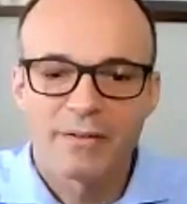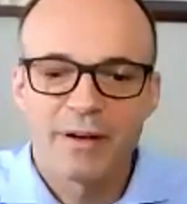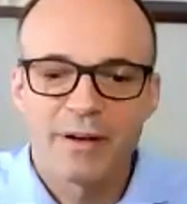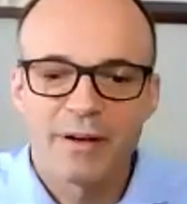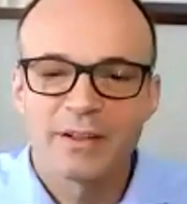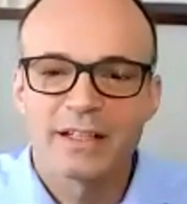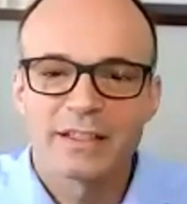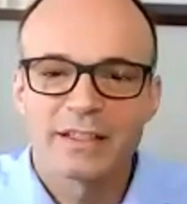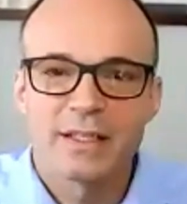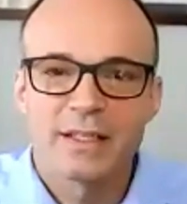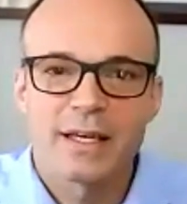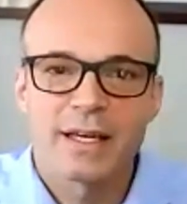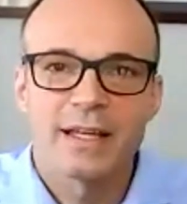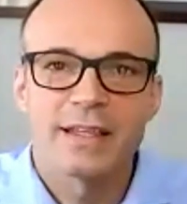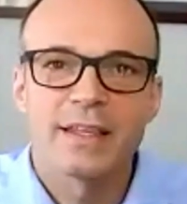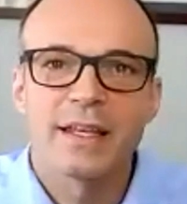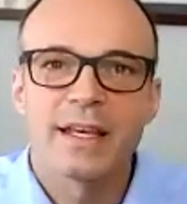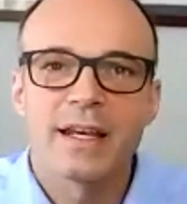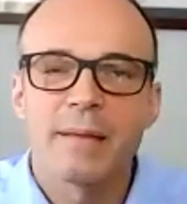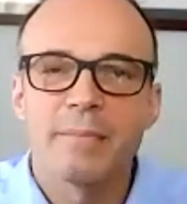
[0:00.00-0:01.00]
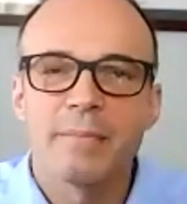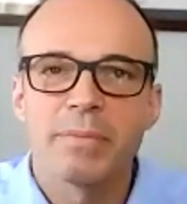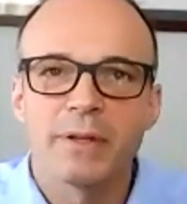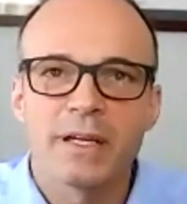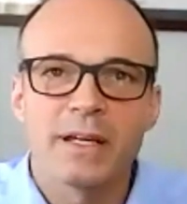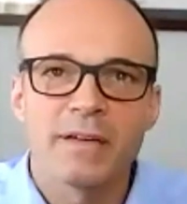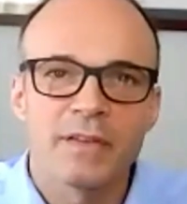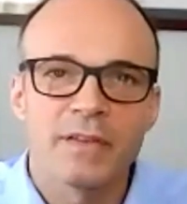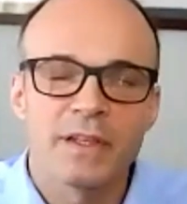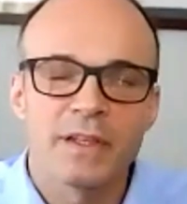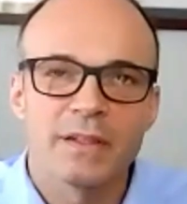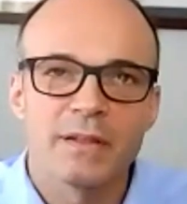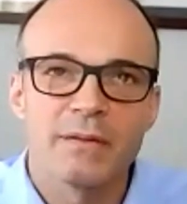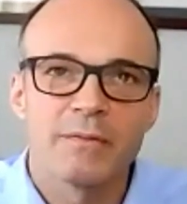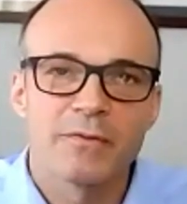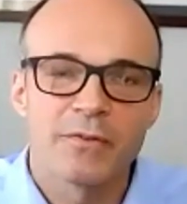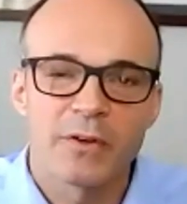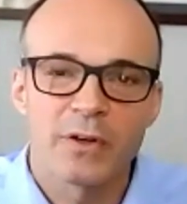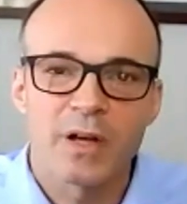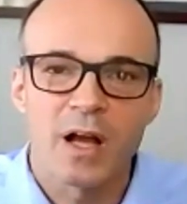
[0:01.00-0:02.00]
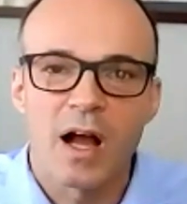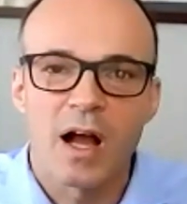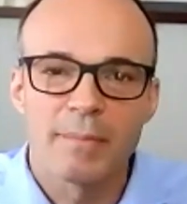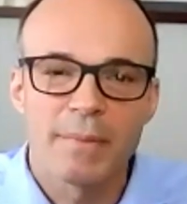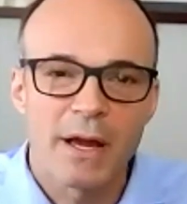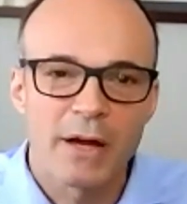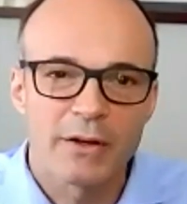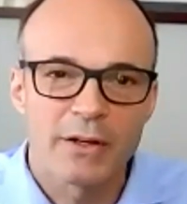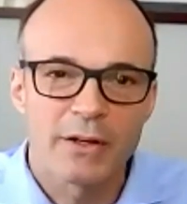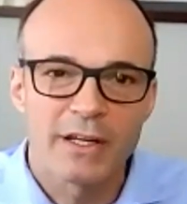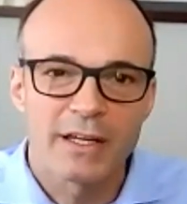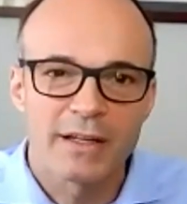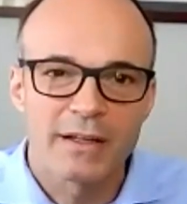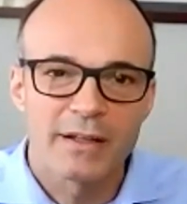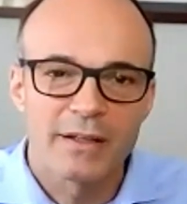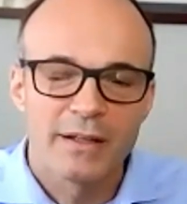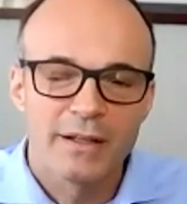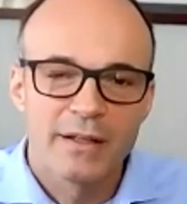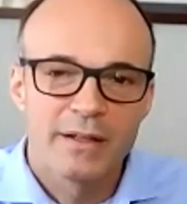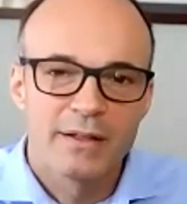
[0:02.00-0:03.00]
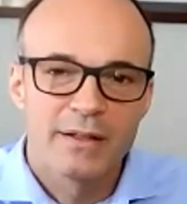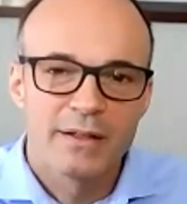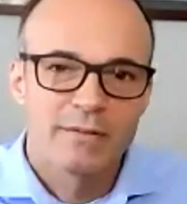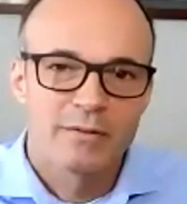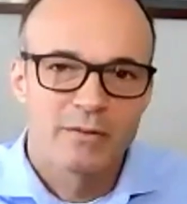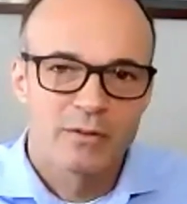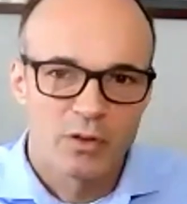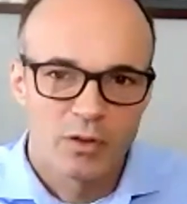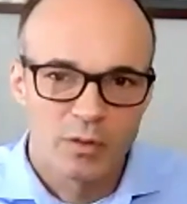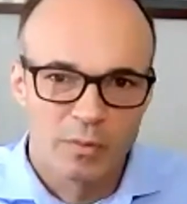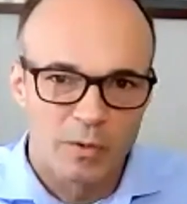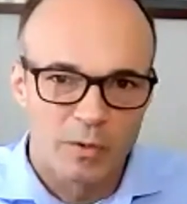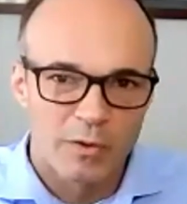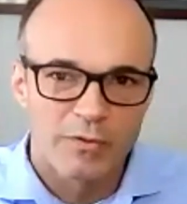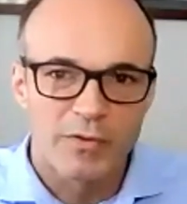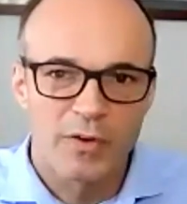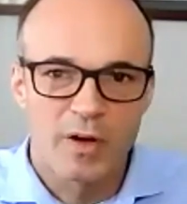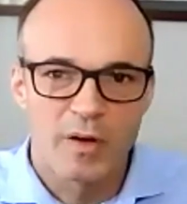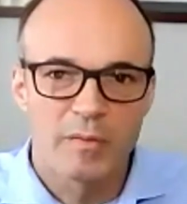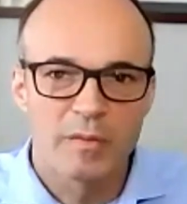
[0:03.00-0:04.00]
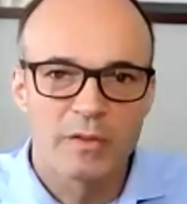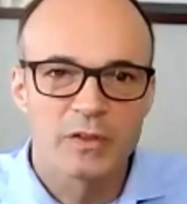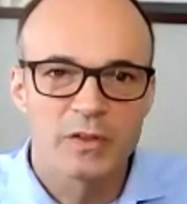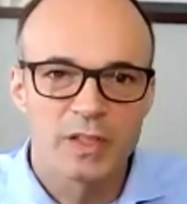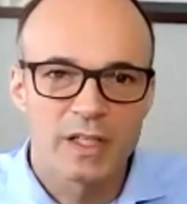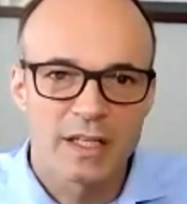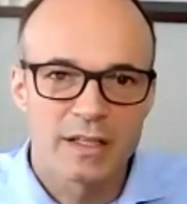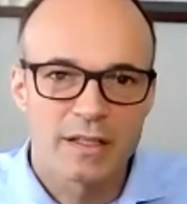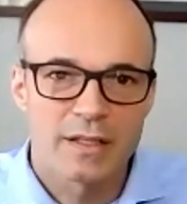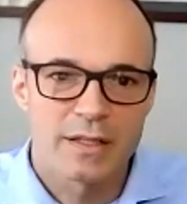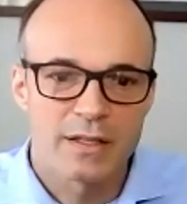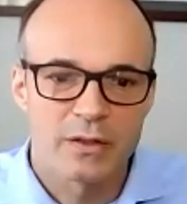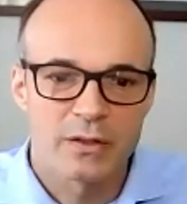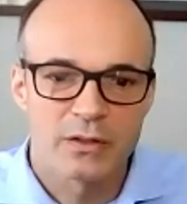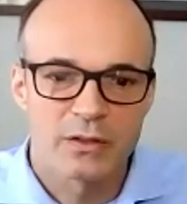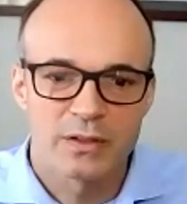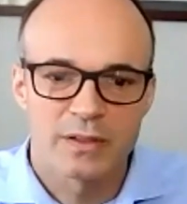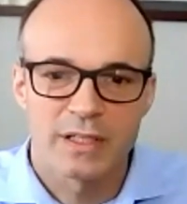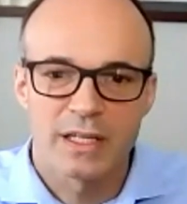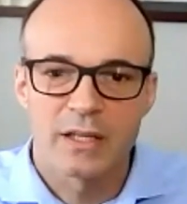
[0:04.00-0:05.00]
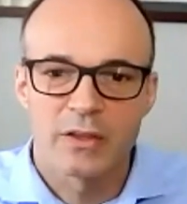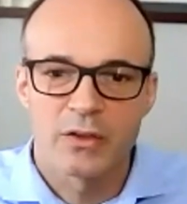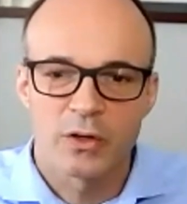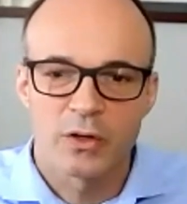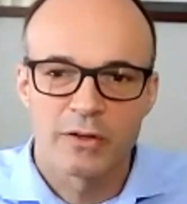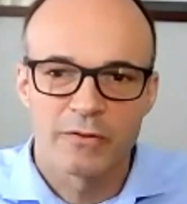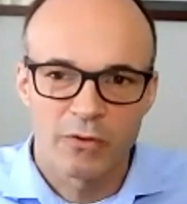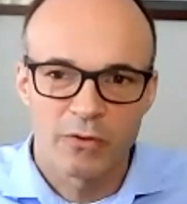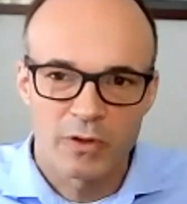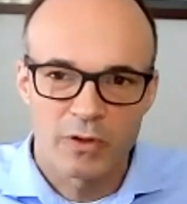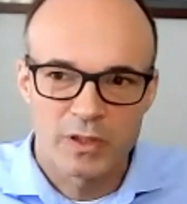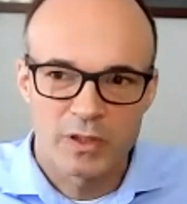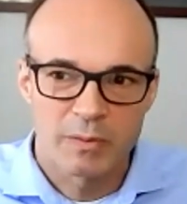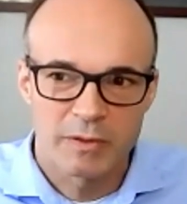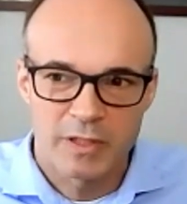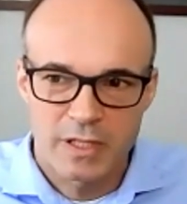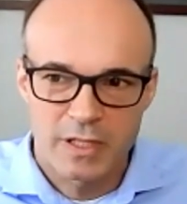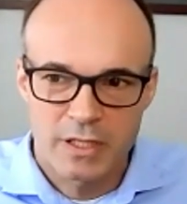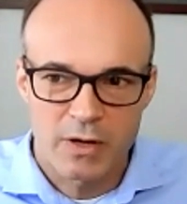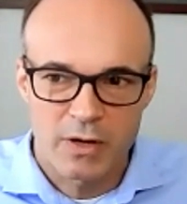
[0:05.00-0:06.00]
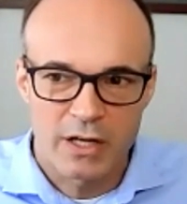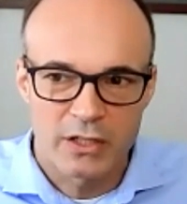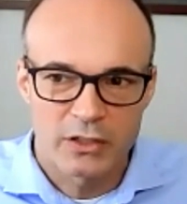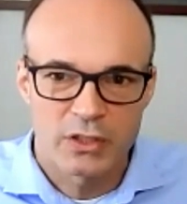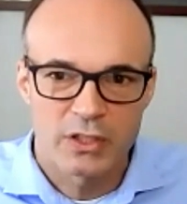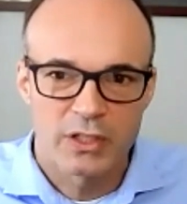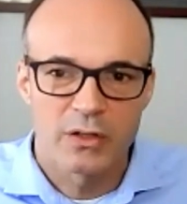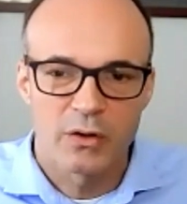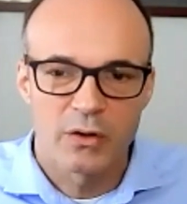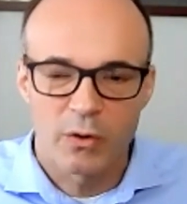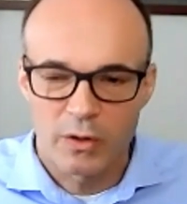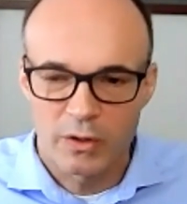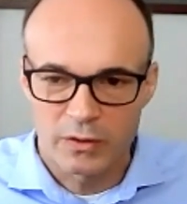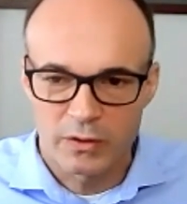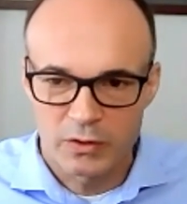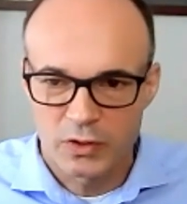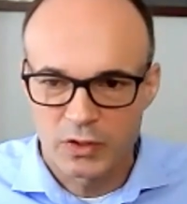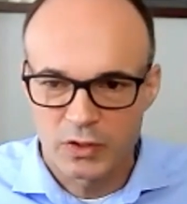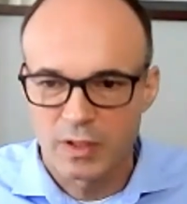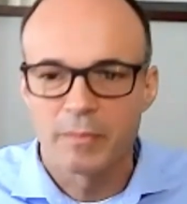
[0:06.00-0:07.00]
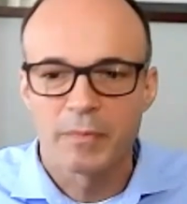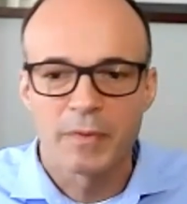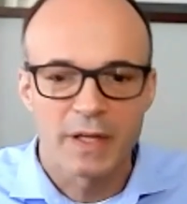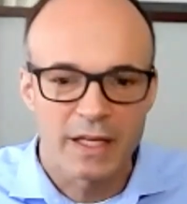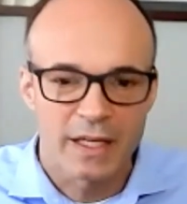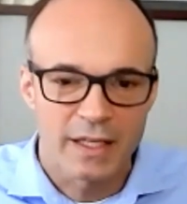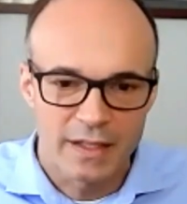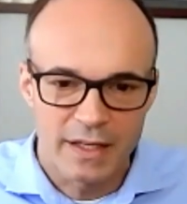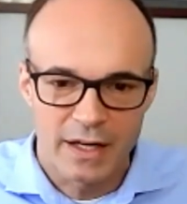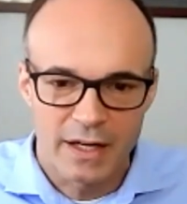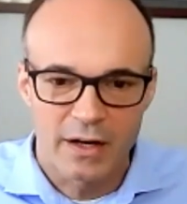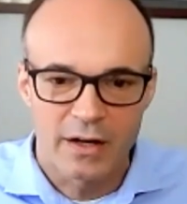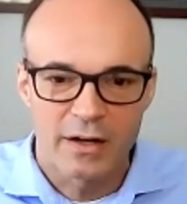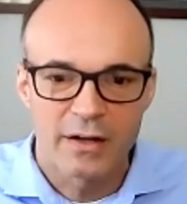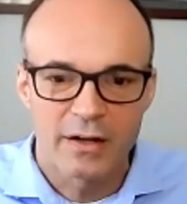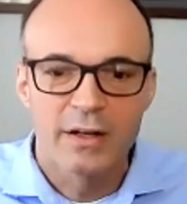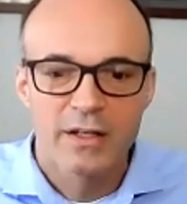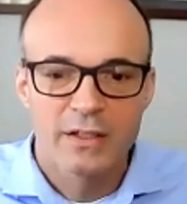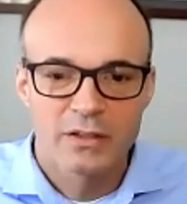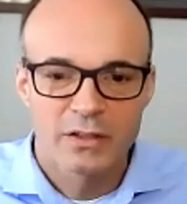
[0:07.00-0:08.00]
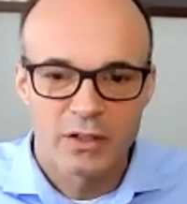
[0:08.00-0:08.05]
I'd like to say that I believe that for compounding herbal pharmacies, there's either enforcement discretion or something in there.